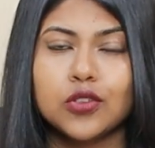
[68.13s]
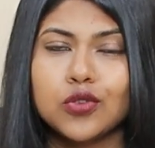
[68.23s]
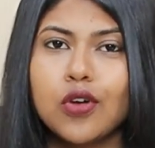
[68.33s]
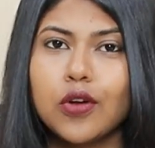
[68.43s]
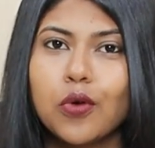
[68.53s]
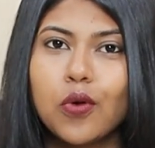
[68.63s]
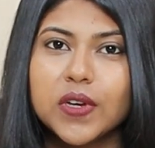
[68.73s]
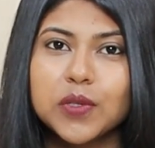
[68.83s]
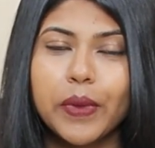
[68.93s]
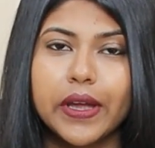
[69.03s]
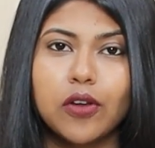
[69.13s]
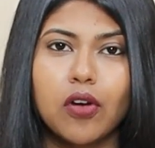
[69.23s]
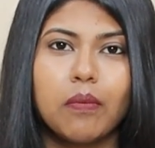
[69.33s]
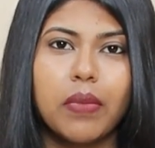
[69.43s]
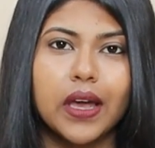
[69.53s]
Do not overspend
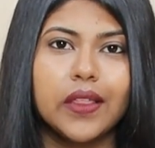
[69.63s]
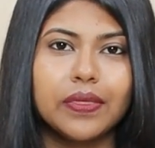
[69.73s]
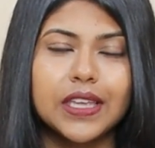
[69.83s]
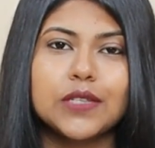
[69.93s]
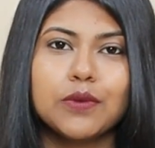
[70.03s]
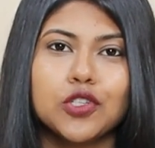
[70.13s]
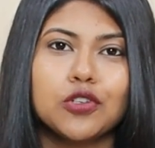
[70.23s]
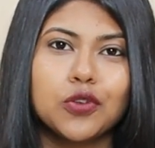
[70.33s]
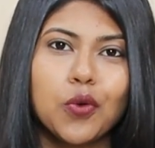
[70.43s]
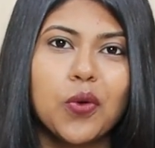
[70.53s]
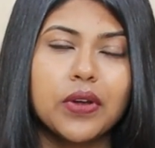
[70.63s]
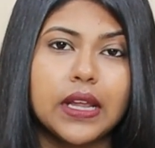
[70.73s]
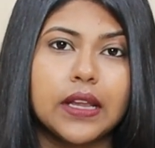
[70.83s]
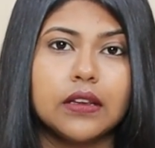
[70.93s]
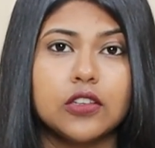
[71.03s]
or buy things which you don't
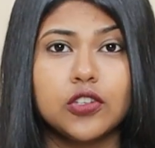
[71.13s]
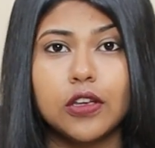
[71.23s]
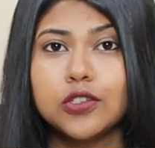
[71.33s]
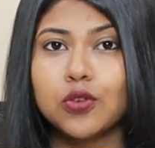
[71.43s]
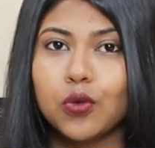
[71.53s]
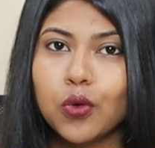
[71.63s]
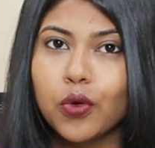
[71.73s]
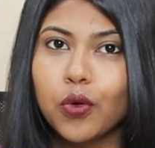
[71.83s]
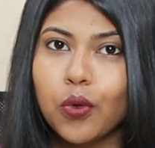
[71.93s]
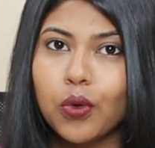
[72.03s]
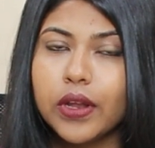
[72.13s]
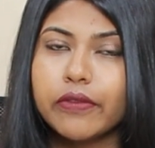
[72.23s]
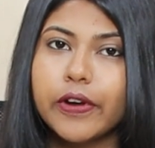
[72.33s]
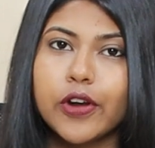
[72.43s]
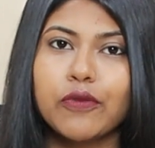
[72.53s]
need just to look cool
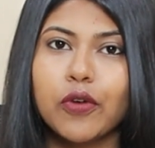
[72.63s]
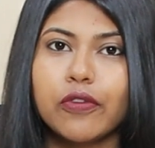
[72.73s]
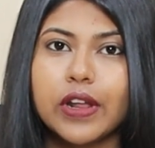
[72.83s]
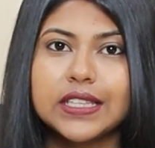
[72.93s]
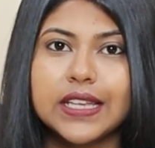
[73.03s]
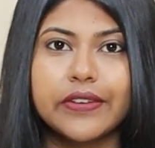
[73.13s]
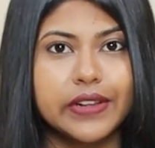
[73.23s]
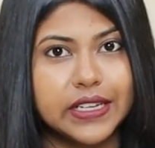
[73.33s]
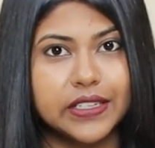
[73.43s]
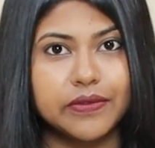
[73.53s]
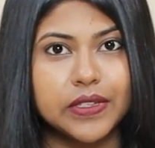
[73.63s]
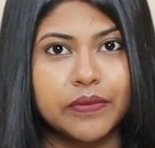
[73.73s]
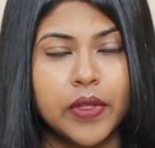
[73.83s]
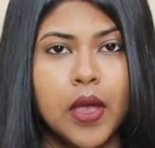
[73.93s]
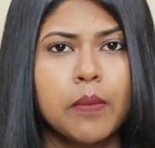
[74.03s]
in front of your friends and
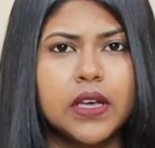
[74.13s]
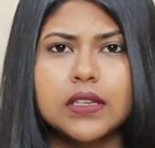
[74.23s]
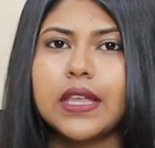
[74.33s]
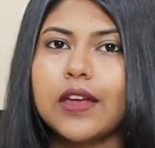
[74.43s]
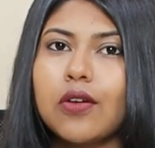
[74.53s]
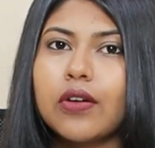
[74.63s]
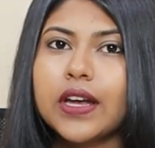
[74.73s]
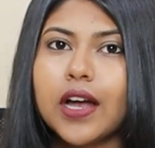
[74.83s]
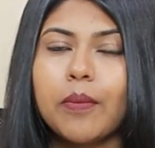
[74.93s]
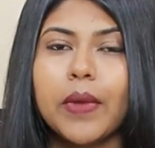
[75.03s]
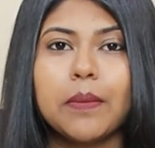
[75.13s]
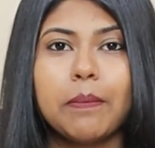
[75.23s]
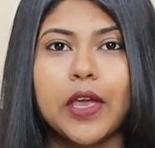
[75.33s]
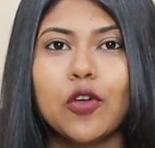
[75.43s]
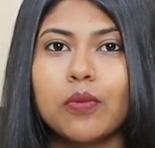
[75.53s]
relatives, because they are not going to come
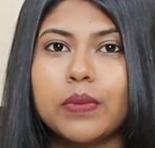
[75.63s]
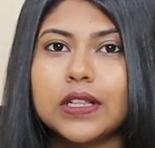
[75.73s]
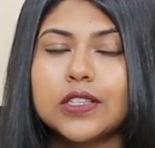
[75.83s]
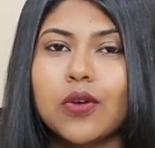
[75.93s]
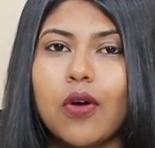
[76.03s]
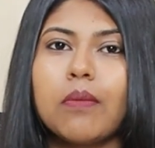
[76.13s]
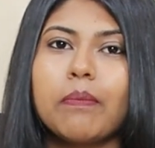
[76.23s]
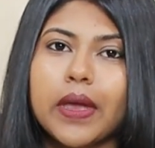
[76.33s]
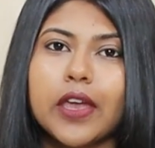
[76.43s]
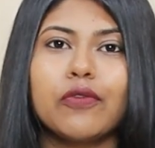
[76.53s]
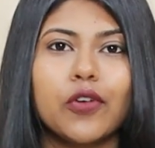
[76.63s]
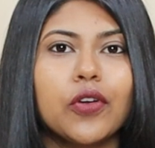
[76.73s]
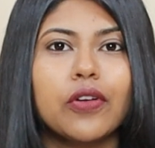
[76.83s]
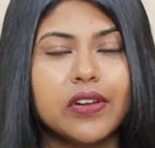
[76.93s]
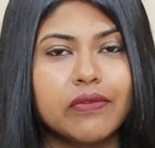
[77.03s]
and pay your bills or pay for
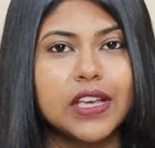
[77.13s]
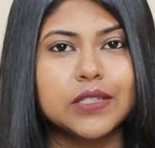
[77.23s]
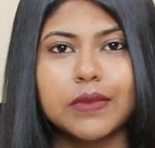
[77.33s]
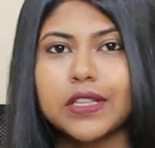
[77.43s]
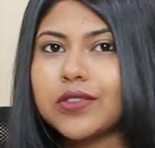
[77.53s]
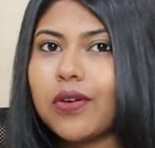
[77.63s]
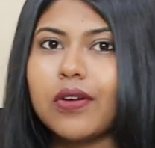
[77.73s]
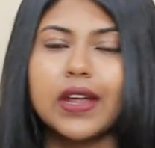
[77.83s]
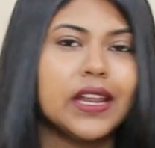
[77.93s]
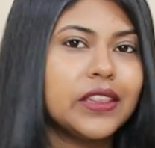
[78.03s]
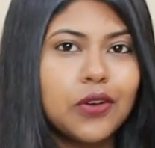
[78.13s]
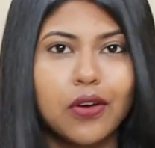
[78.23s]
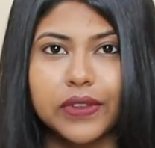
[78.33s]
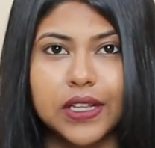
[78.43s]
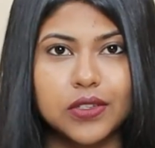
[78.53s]
your investments or anything
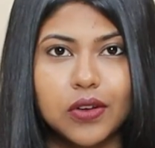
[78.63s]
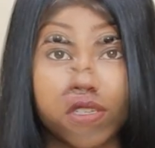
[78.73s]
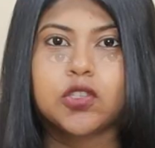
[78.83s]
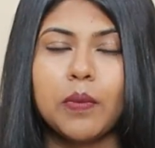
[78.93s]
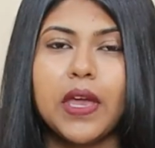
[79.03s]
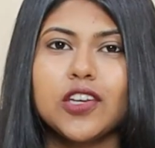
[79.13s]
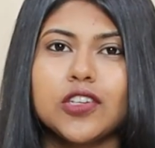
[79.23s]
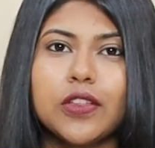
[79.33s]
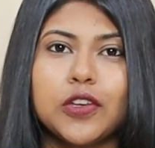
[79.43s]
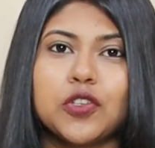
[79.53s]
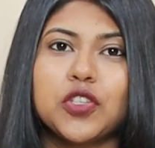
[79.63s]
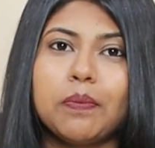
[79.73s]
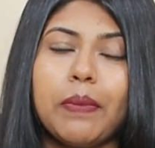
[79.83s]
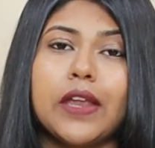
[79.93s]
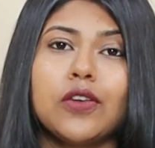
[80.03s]
of that sort. So make sure that you
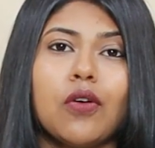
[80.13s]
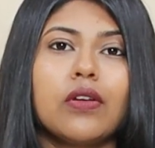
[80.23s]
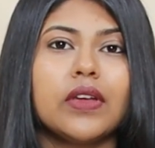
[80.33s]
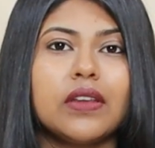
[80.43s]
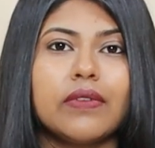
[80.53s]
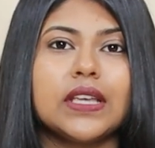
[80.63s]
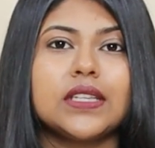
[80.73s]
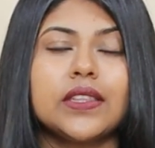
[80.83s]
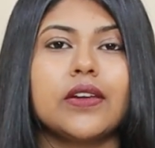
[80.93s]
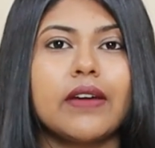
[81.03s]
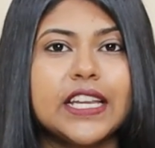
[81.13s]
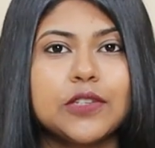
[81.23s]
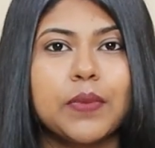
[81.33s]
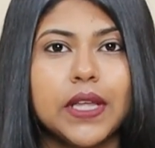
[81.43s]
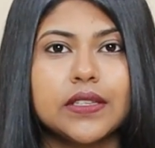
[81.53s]
spend or invest in the
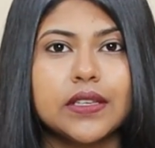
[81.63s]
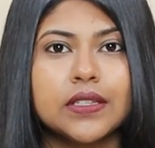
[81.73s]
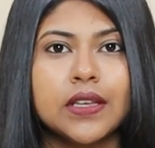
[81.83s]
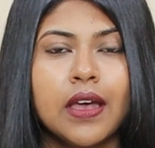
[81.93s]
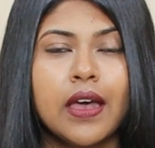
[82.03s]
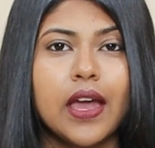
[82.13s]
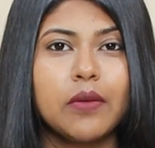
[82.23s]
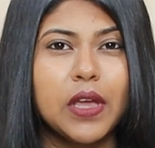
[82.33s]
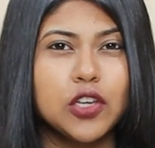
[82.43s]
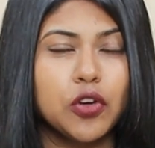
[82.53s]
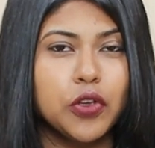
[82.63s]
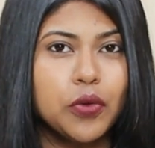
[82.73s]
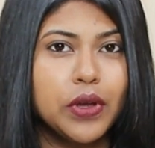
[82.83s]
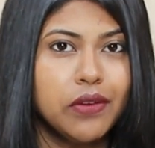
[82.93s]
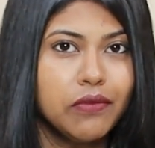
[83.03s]
right places and make sure
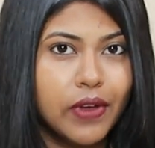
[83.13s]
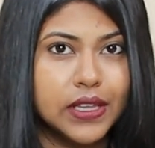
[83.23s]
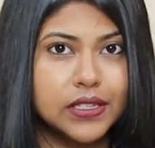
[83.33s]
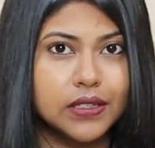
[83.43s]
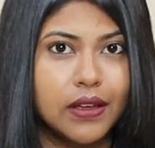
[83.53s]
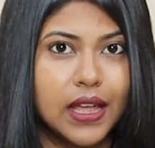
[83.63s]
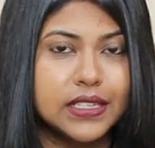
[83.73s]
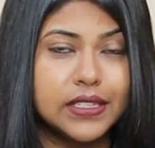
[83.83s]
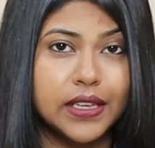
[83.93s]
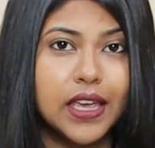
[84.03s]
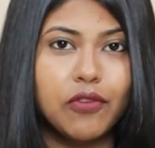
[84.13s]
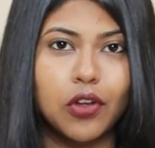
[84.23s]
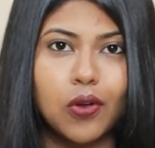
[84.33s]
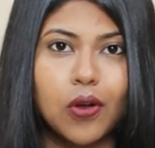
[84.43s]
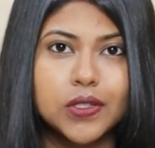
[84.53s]
you invest and save
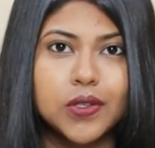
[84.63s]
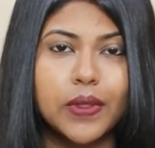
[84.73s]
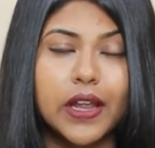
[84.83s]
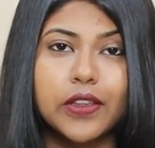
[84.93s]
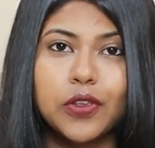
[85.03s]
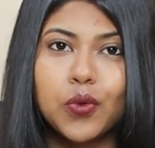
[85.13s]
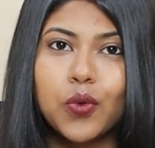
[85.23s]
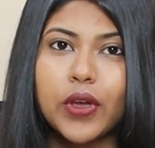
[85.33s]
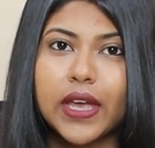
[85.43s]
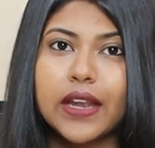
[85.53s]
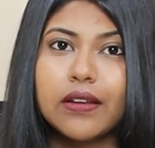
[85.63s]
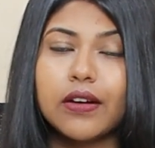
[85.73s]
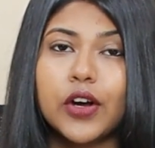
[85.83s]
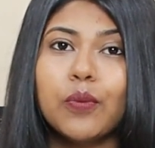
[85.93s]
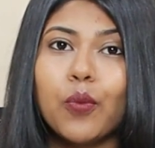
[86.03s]
a lot so that you can
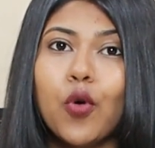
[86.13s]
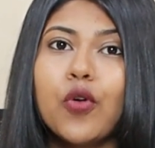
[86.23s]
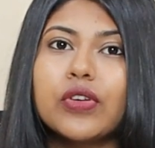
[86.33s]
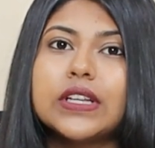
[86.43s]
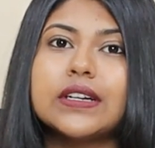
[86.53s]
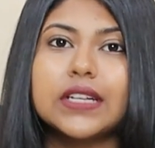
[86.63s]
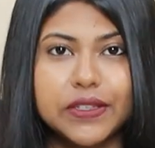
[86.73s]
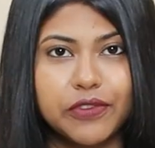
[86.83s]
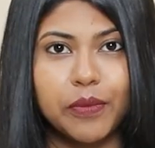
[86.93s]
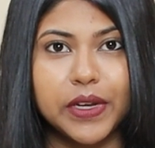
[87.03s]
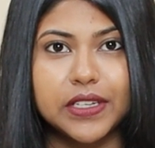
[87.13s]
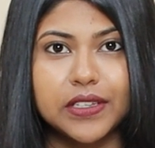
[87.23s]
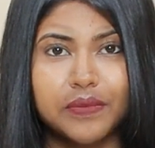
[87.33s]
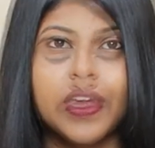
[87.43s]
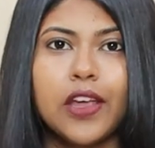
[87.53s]
earn more returns from
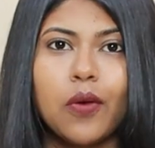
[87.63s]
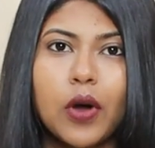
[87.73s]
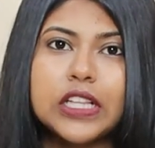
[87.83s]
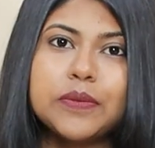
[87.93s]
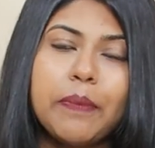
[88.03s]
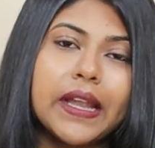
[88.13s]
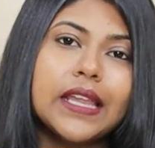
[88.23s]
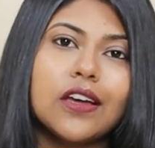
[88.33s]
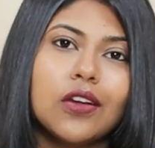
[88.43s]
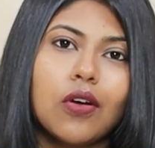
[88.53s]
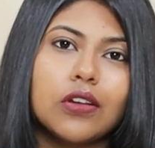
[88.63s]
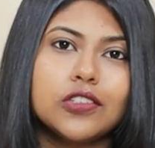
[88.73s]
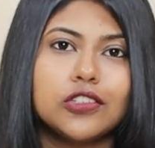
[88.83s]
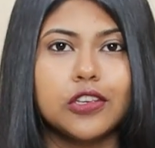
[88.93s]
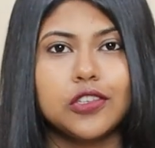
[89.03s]
it. And avoid spending a
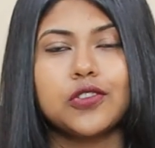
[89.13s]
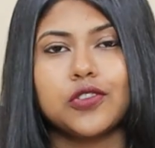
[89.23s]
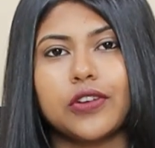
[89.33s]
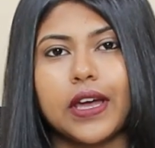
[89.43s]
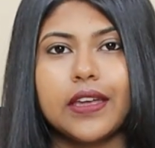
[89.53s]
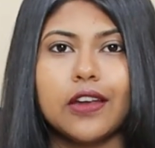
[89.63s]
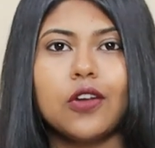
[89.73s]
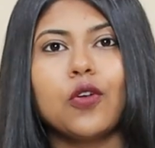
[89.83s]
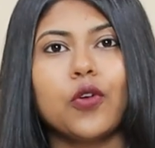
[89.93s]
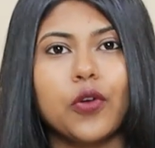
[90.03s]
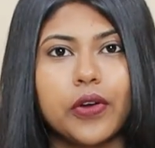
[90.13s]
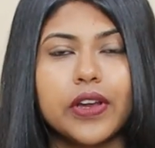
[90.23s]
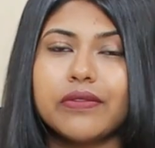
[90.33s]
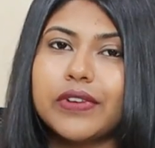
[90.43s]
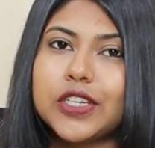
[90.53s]
lot just to try and look good
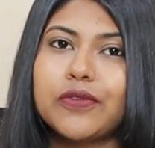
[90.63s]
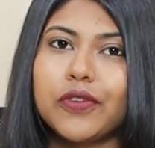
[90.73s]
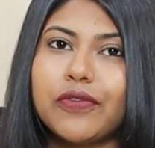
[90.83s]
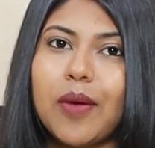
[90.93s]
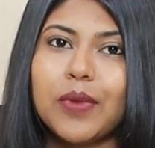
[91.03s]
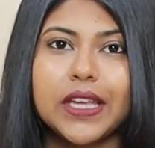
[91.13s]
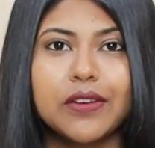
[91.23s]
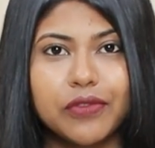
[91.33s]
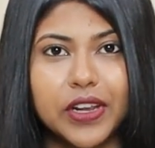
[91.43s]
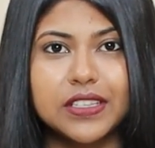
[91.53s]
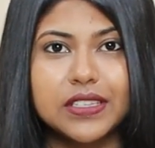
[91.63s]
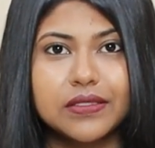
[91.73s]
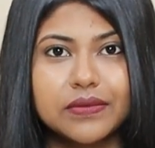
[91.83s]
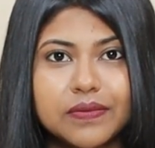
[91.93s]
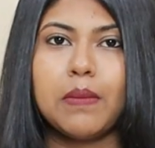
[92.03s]
in front of your family and
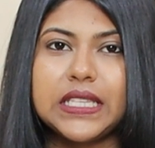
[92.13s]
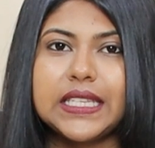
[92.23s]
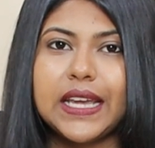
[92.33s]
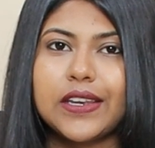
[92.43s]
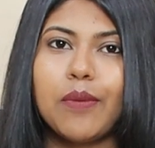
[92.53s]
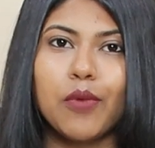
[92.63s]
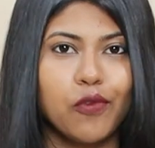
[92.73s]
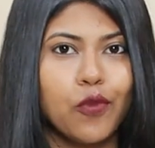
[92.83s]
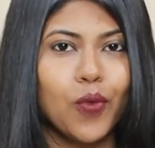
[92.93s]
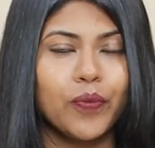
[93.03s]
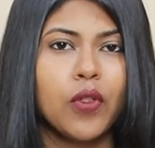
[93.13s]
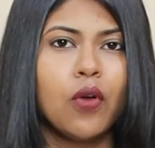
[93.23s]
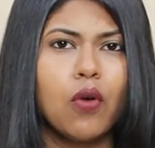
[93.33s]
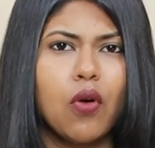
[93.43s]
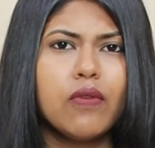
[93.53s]
friends. Mistake number 4,
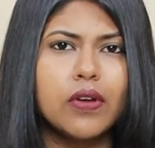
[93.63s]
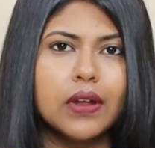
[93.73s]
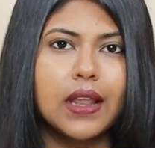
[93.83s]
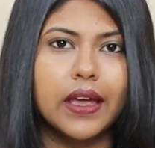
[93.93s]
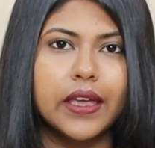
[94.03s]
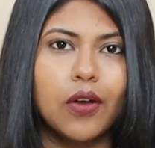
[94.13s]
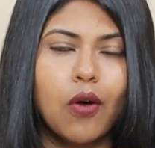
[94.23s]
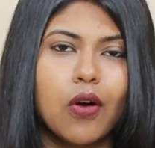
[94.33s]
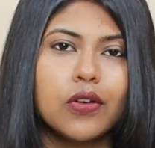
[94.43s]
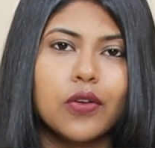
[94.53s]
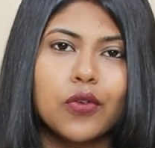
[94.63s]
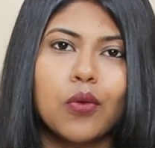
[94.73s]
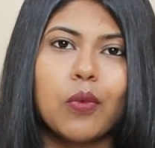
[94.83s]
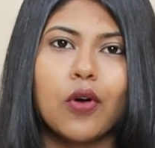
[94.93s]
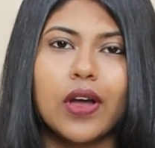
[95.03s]
over-relying on
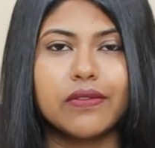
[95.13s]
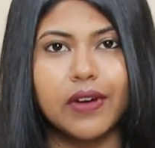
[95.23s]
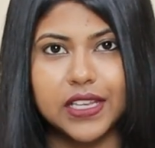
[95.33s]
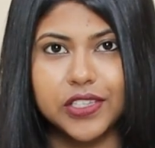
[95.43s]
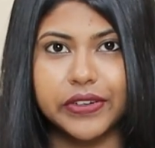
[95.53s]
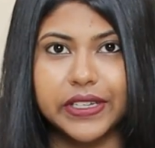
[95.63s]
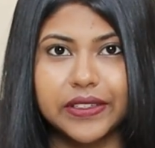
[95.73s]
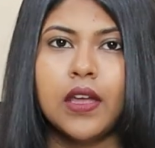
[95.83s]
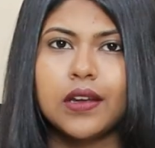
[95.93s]
robo-advisory.